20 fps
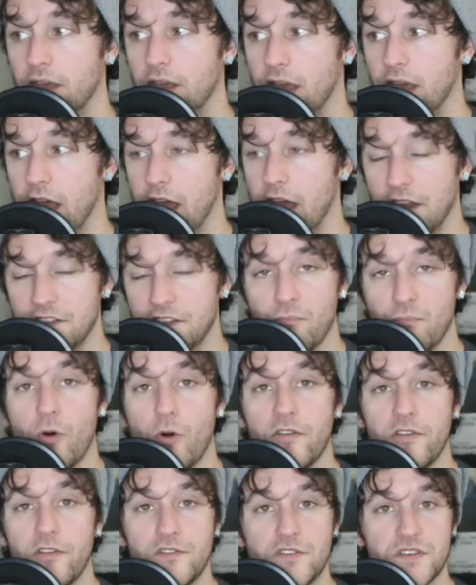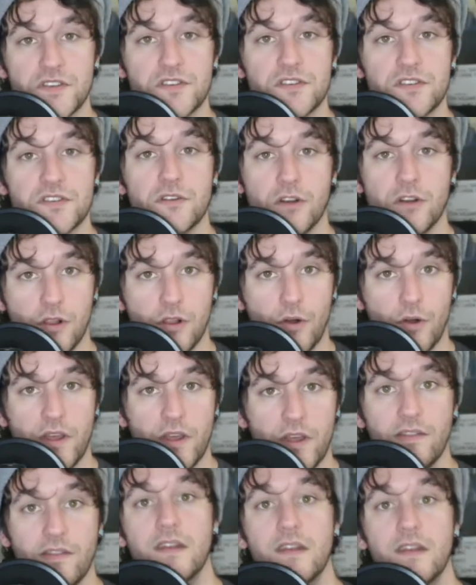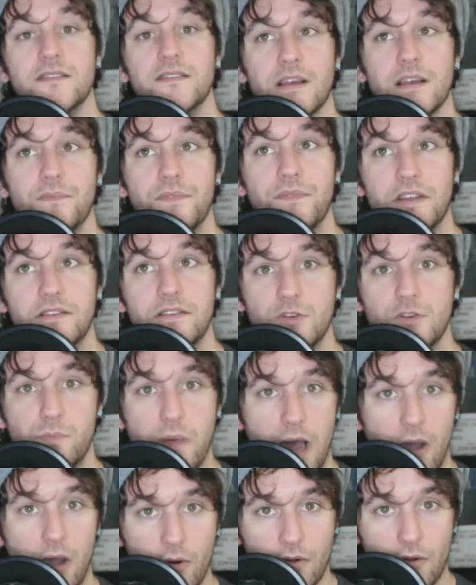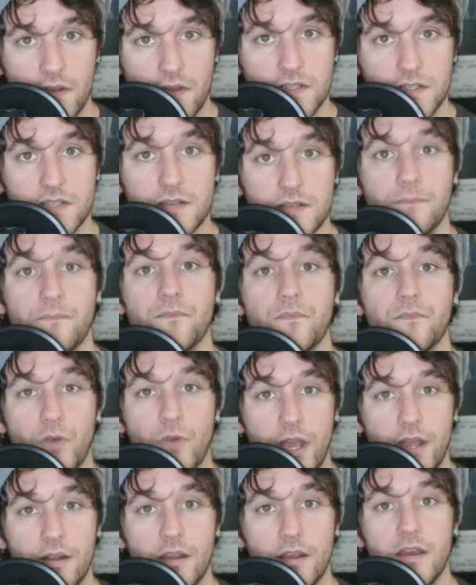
And it's more than just cloning. They need something to power this, right?